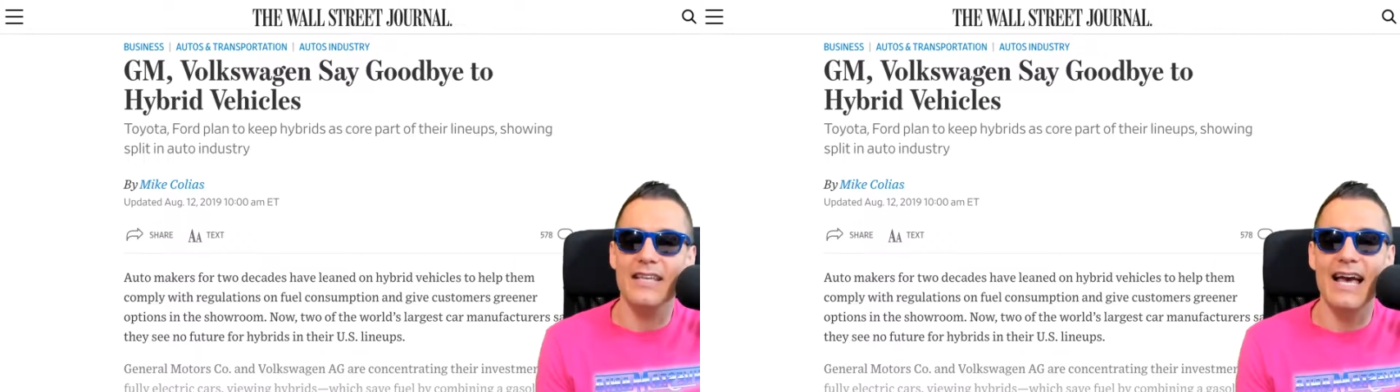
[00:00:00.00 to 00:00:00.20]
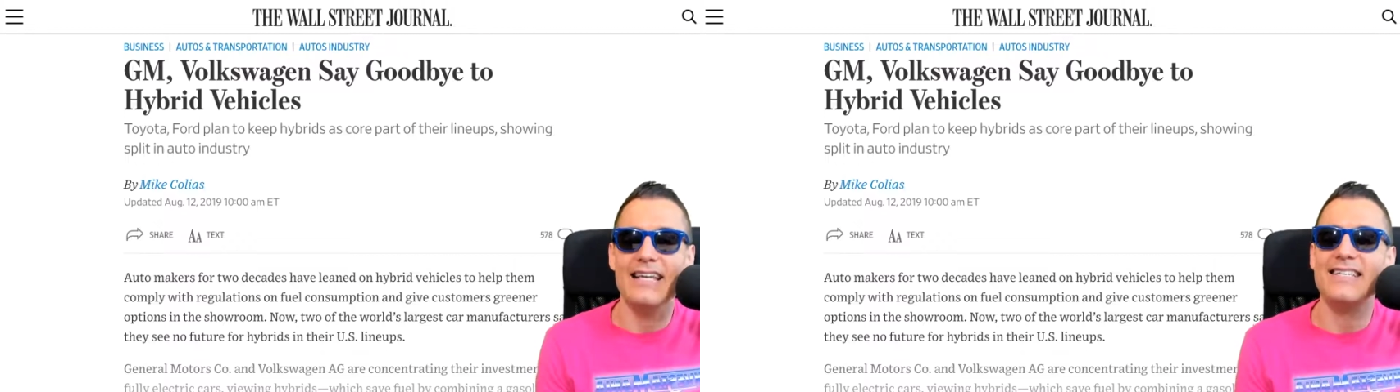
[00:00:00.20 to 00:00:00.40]

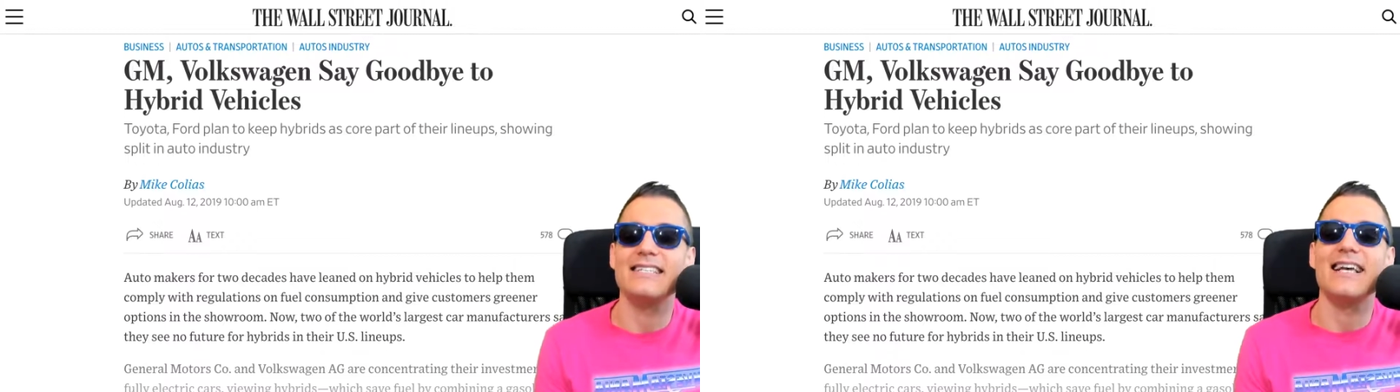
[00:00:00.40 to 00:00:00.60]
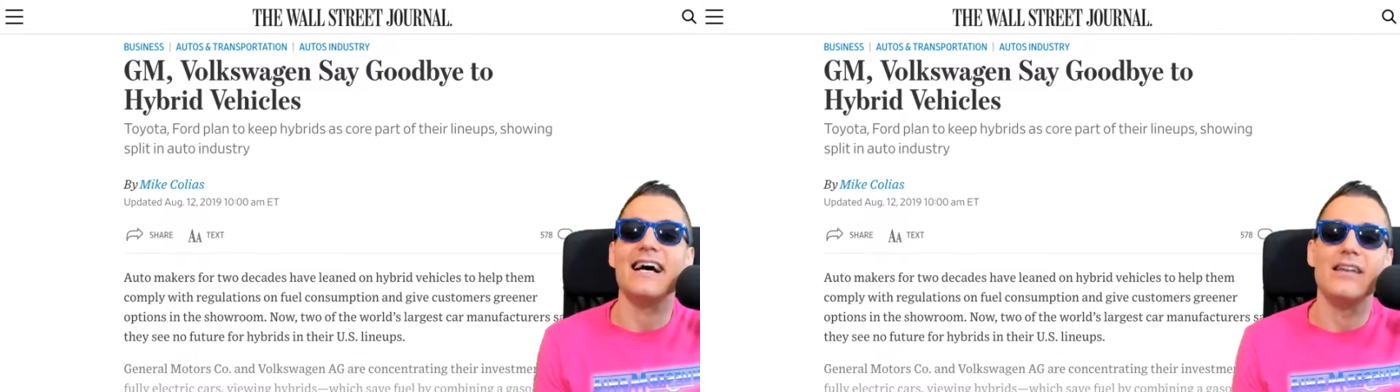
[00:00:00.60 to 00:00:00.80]

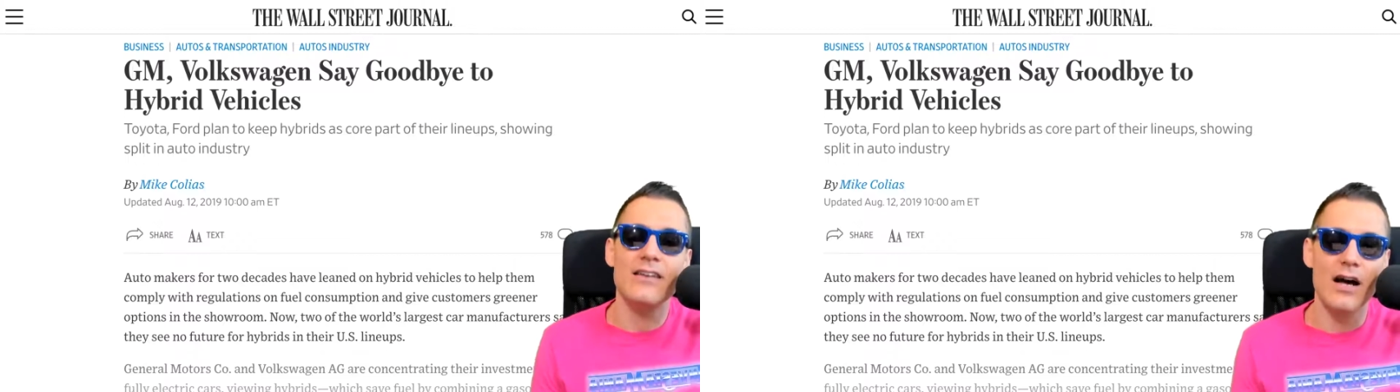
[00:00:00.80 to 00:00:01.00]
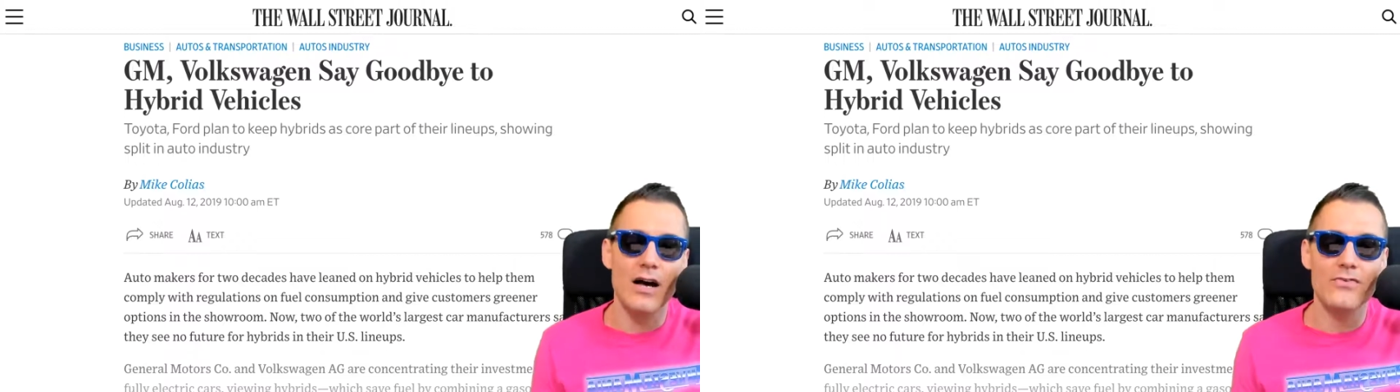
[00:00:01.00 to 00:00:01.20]
gases
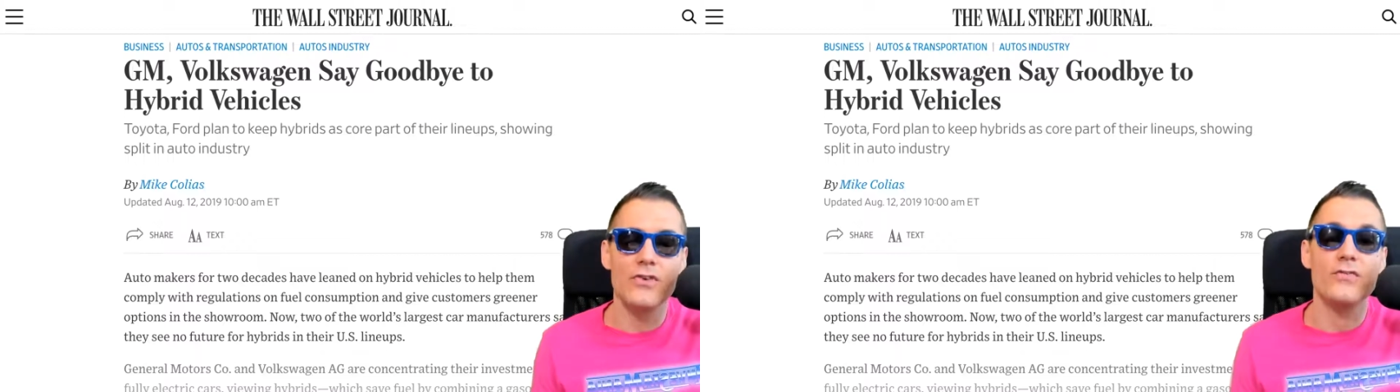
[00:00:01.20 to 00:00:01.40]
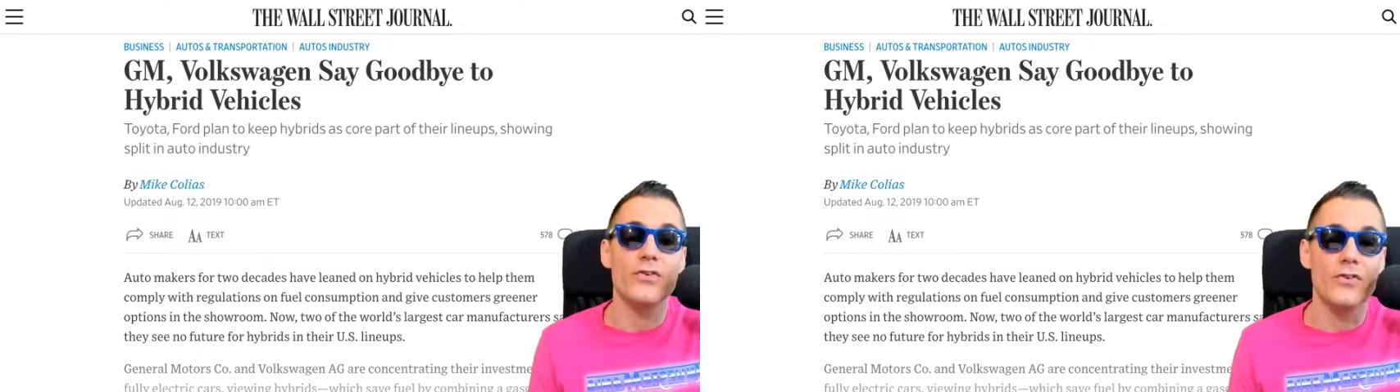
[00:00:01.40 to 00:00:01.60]
enough
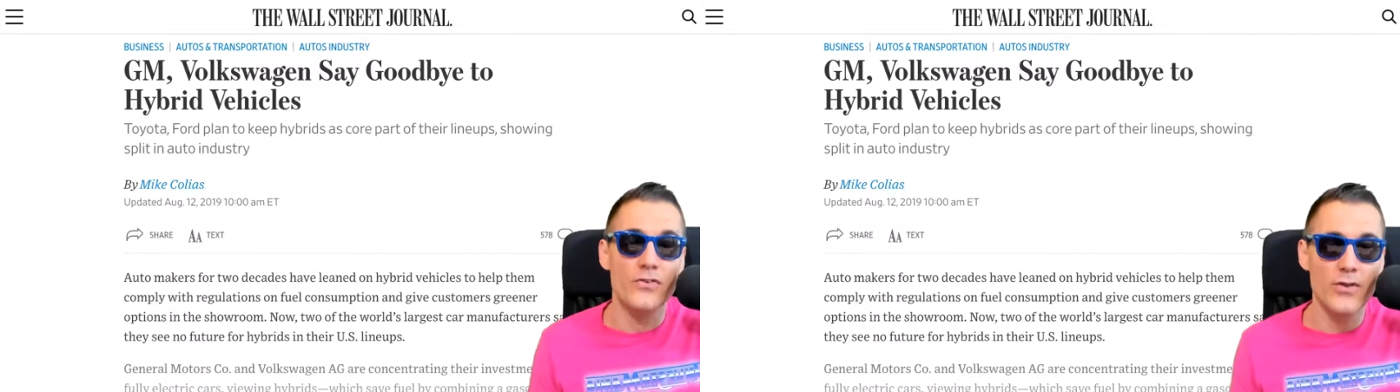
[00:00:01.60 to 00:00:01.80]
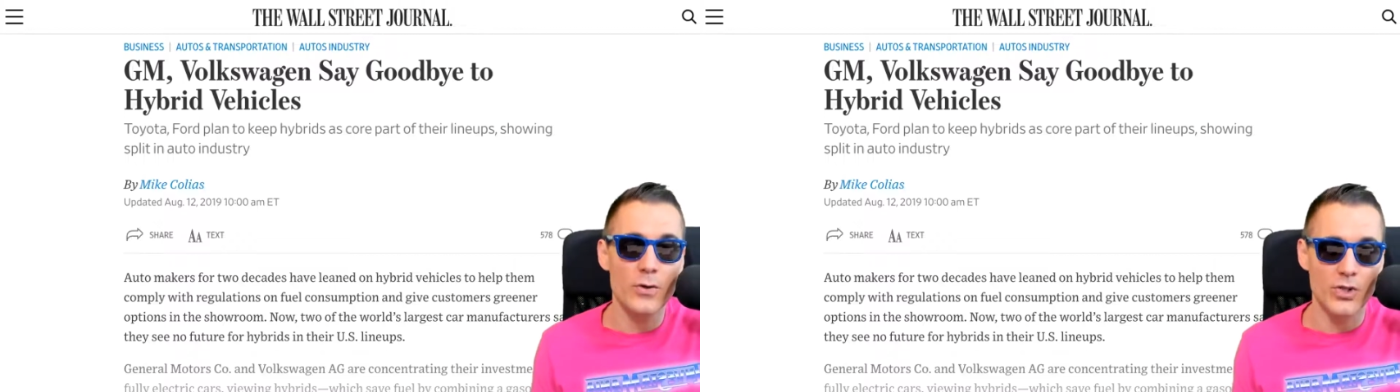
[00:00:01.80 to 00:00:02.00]
for the
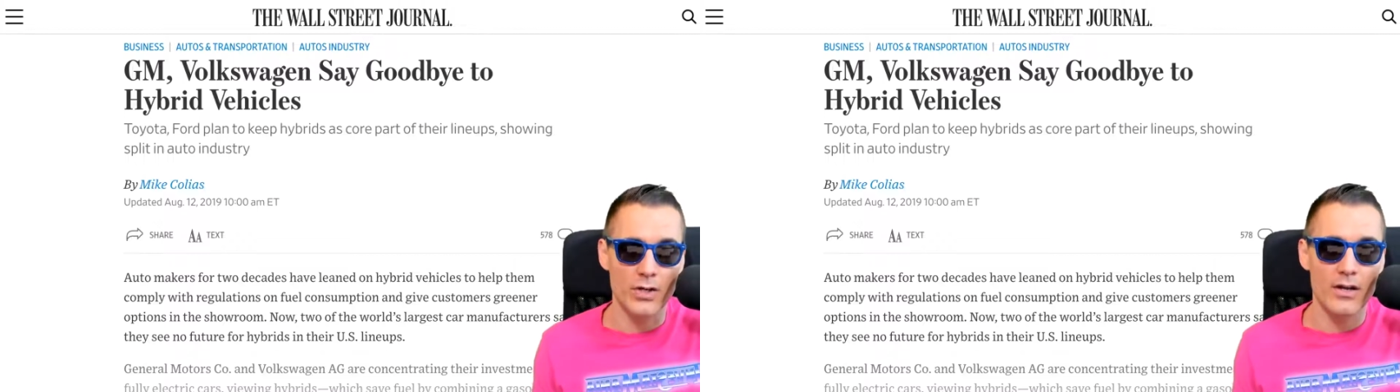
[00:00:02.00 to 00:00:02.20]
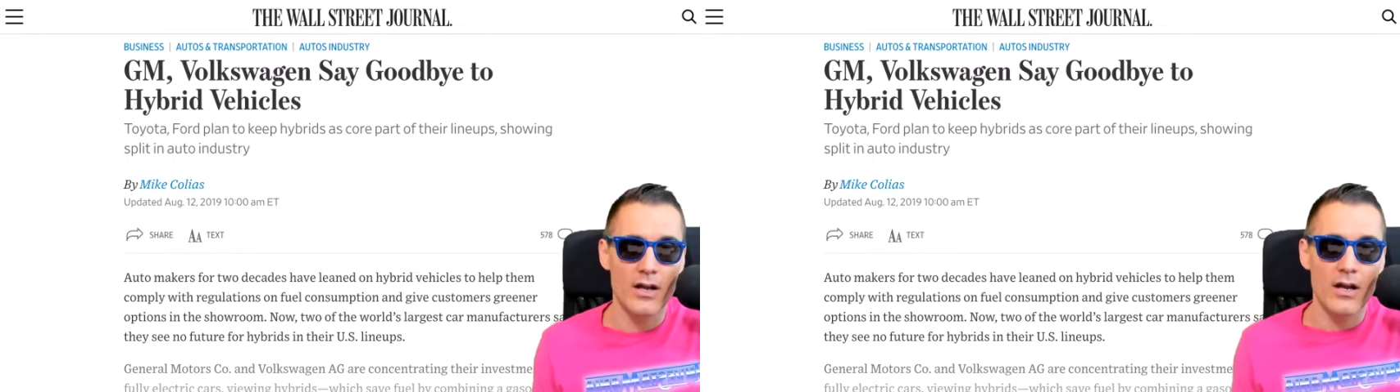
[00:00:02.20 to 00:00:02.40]
future,